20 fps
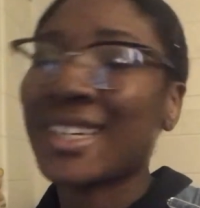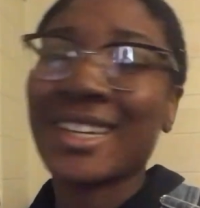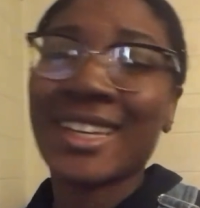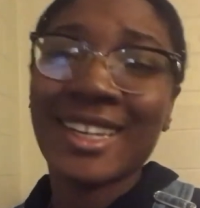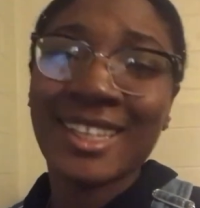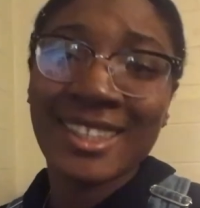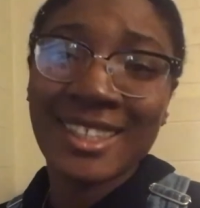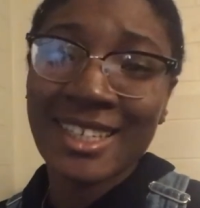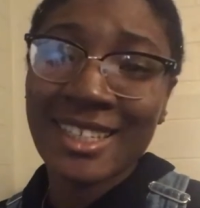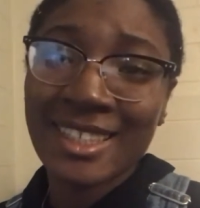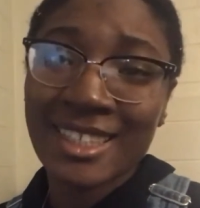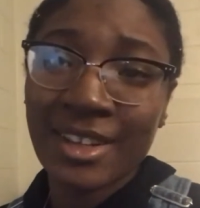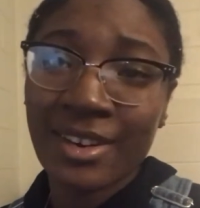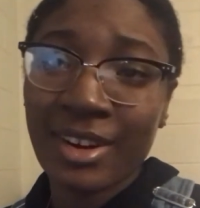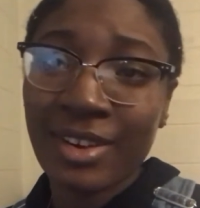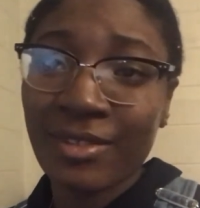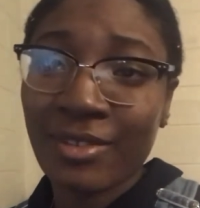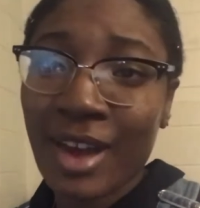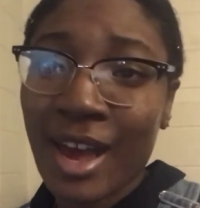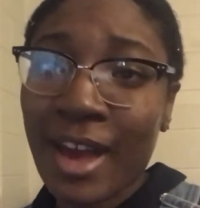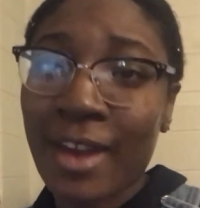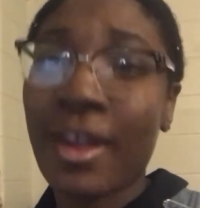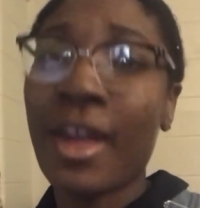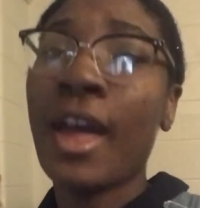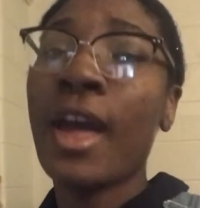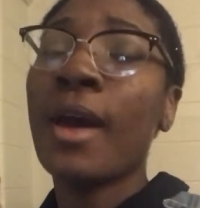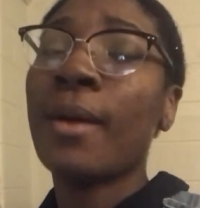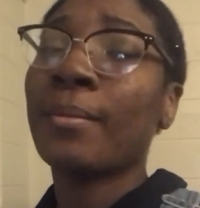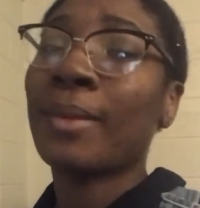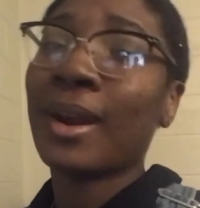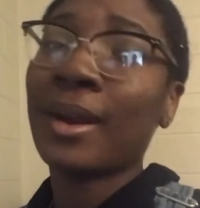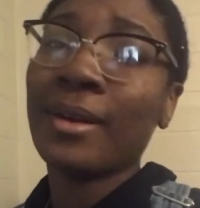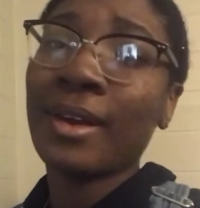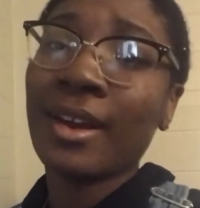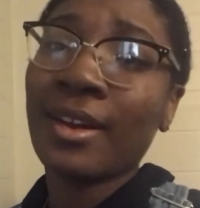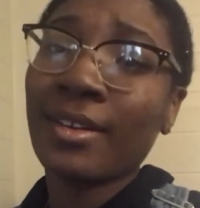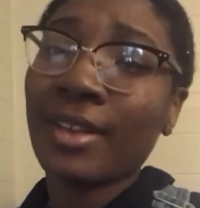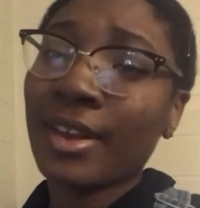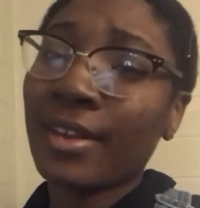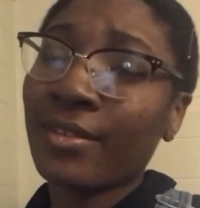and it ends at seventy-five, but I'm
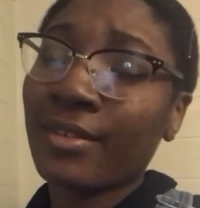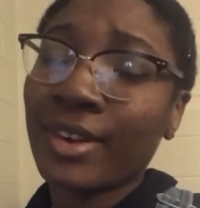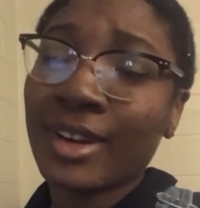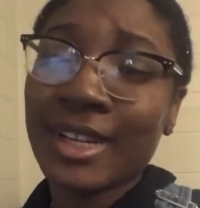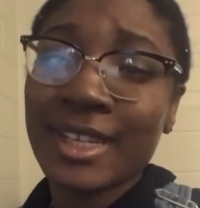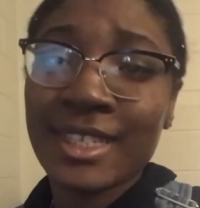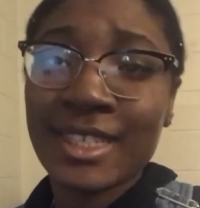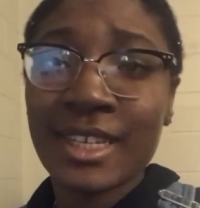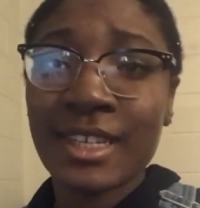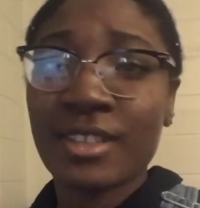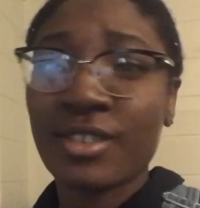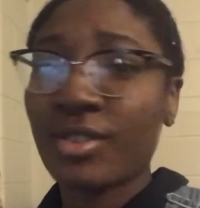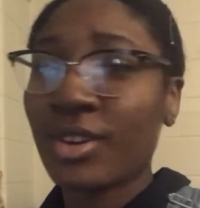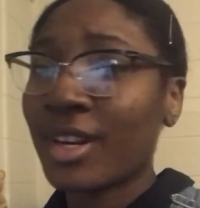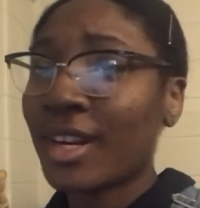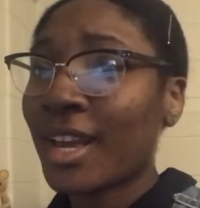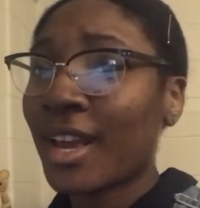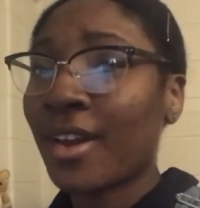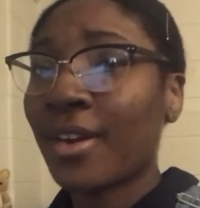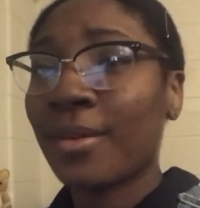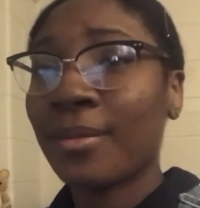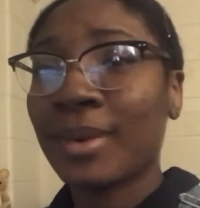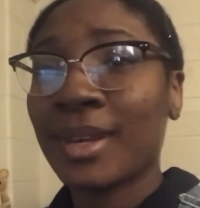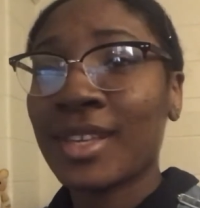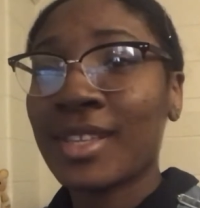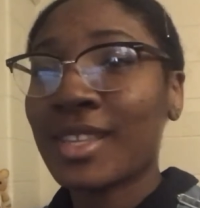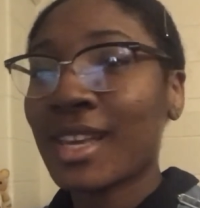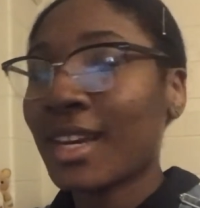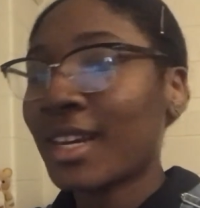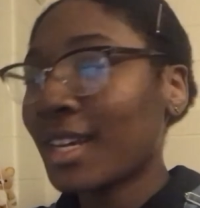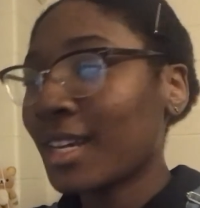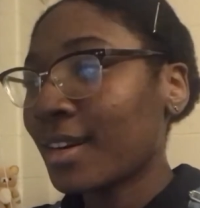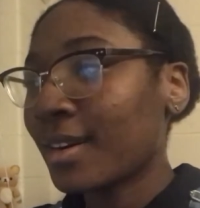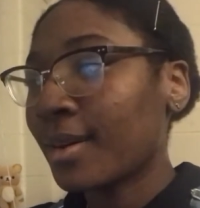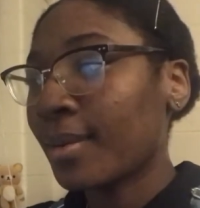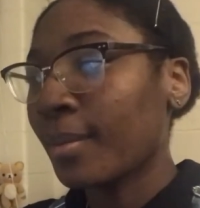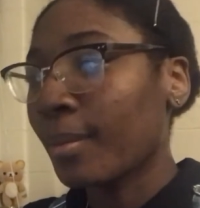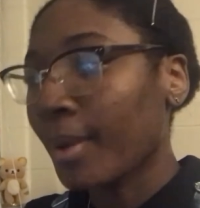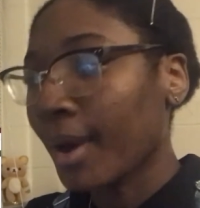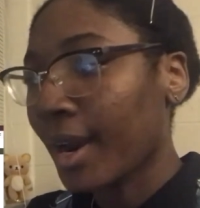at like forty-six right now because I needed
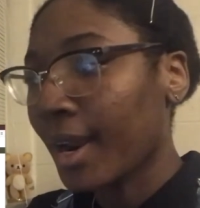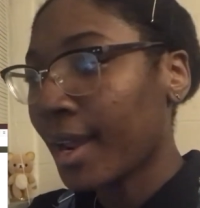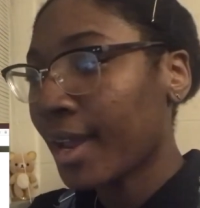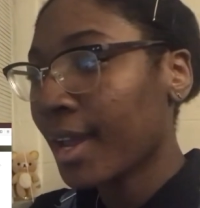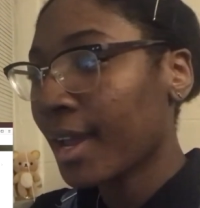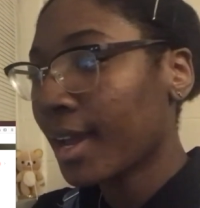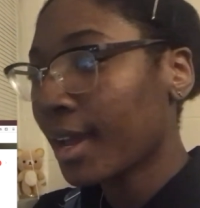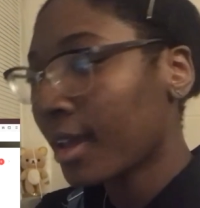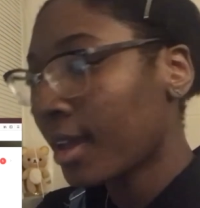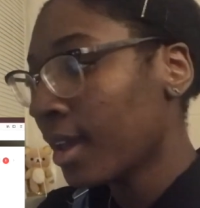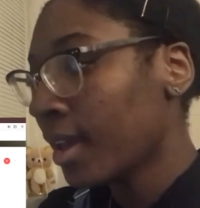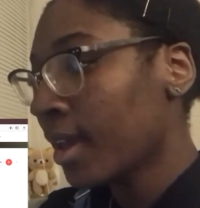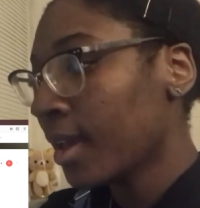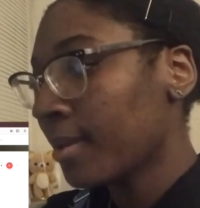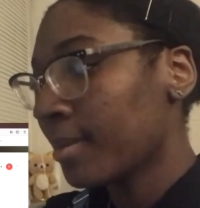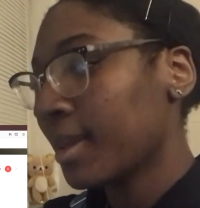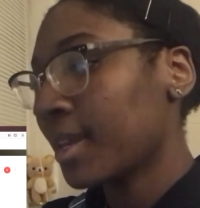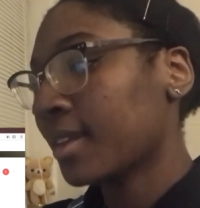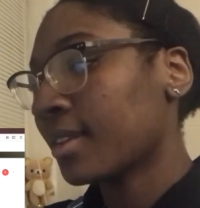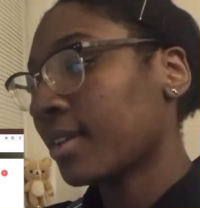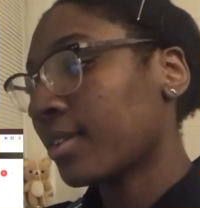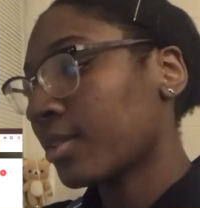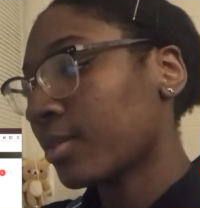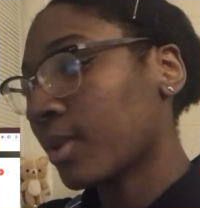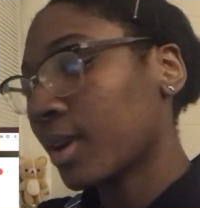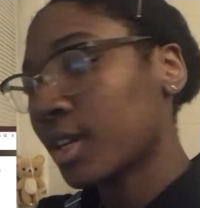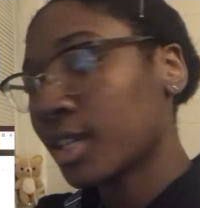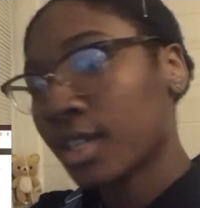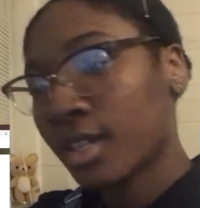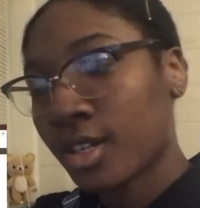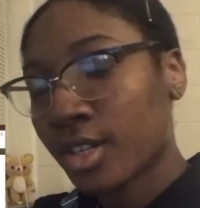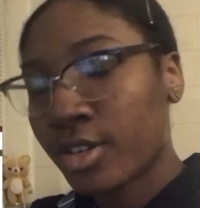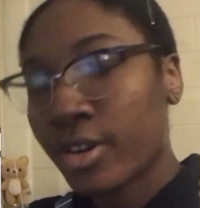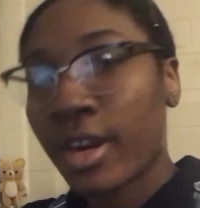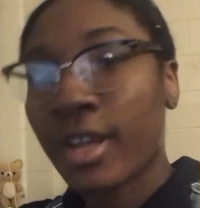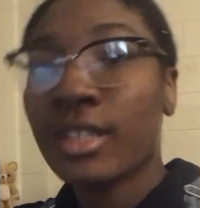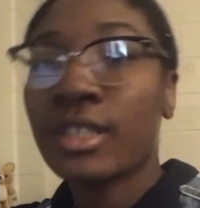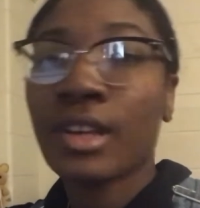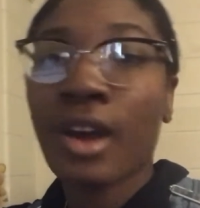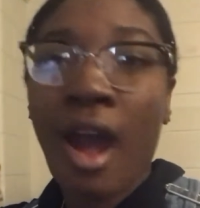a break because I was watching it
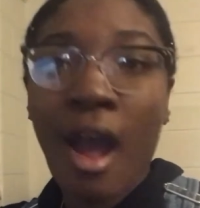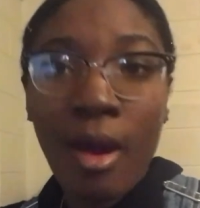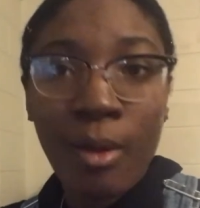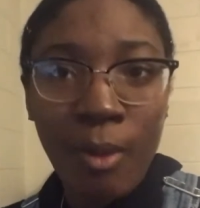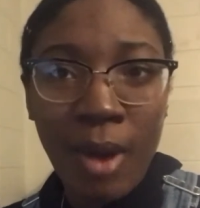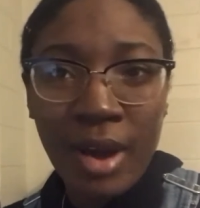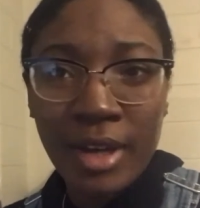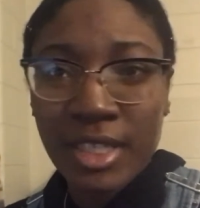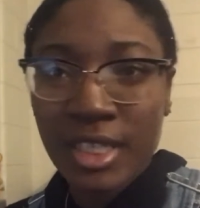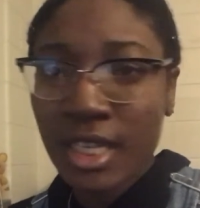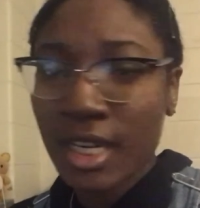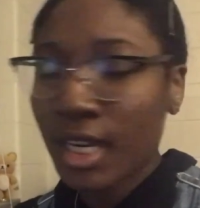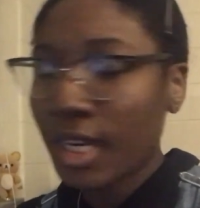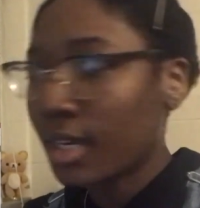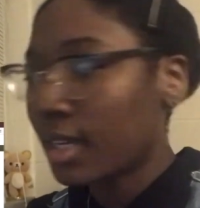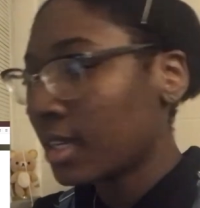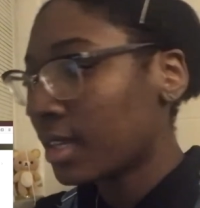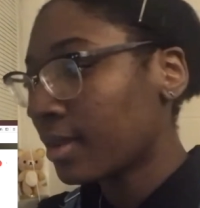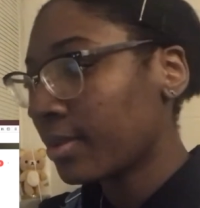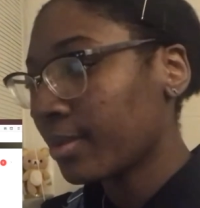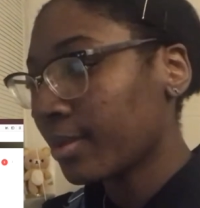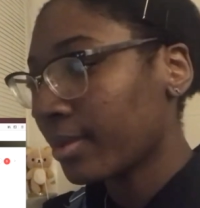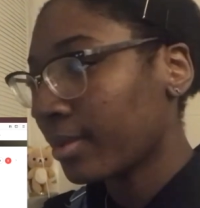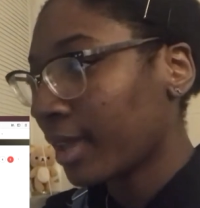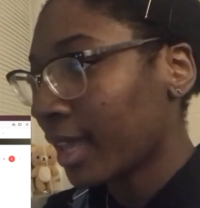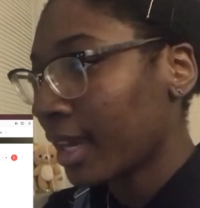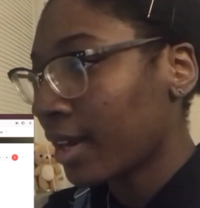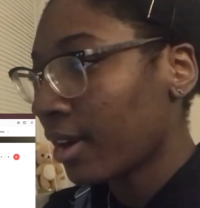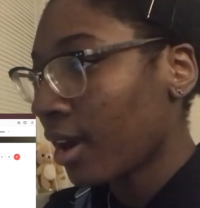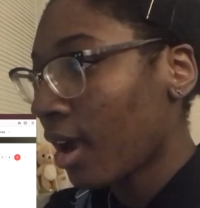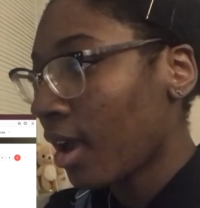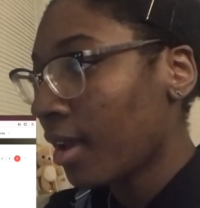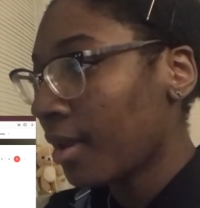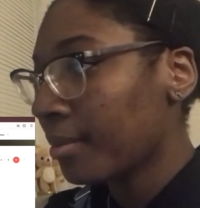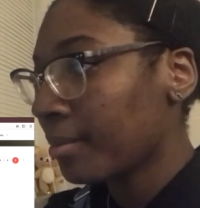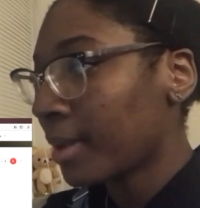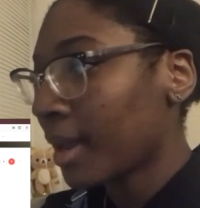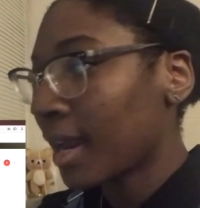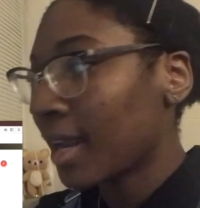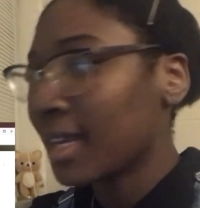straight. So I'll watch it later on,
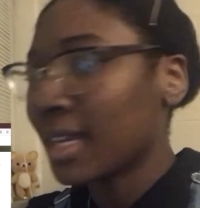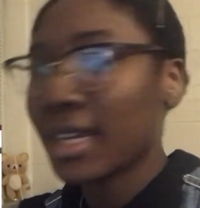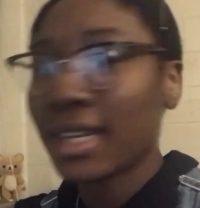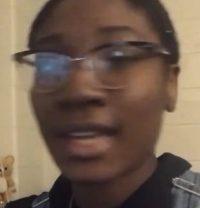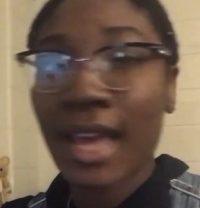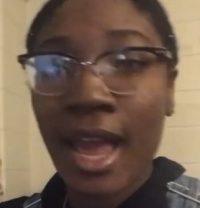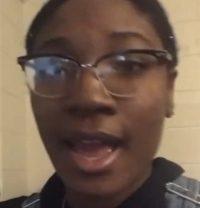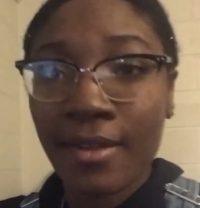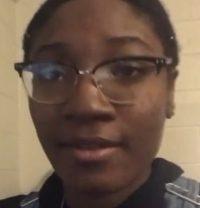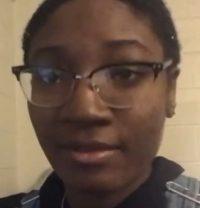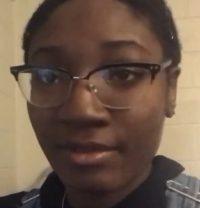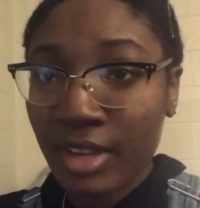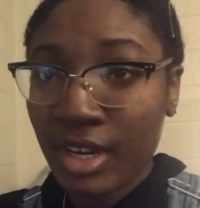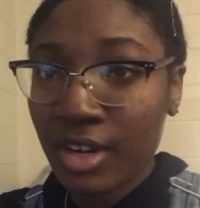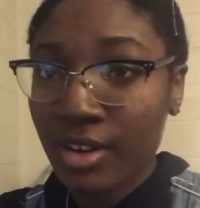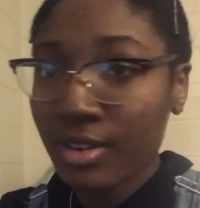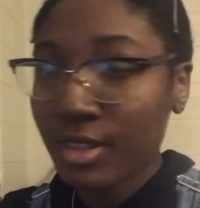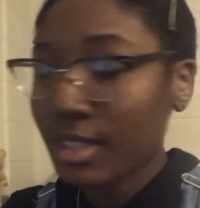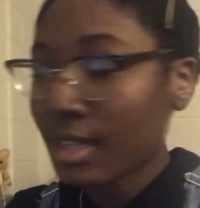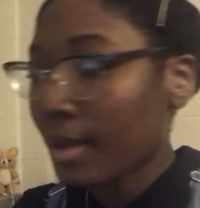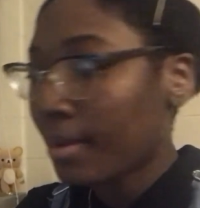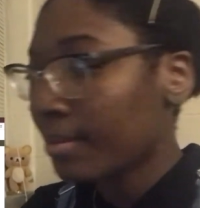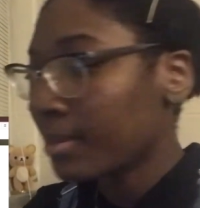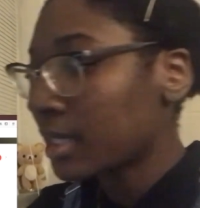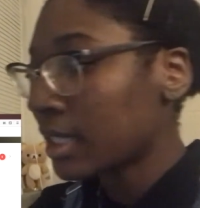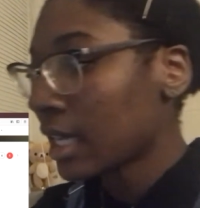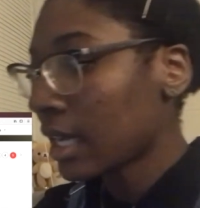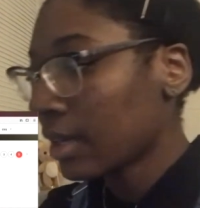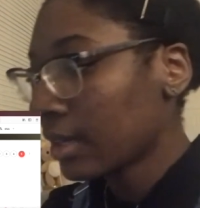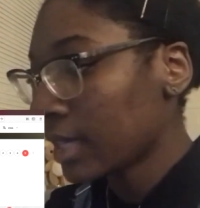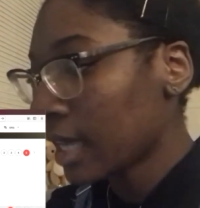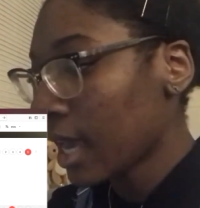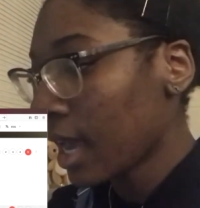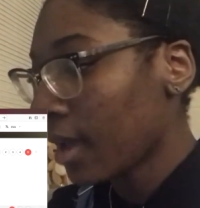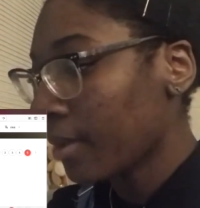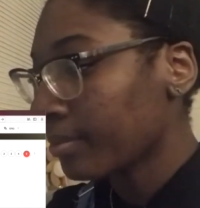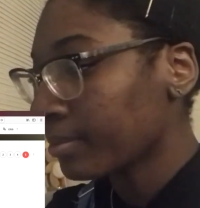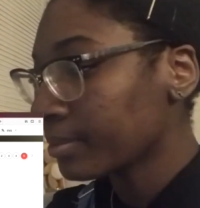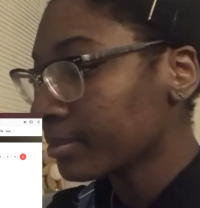but I need to have videos up, so yeah.